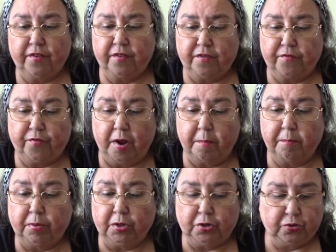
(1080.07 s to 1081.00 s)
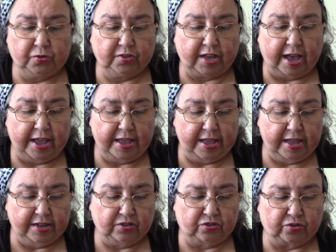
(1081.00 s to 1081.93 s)
from Blue Sky
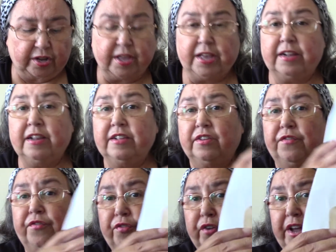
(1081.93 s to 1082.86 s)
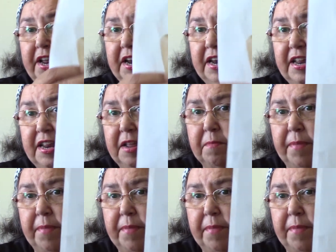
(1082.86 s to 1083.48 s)
Extra. And it's a free knitting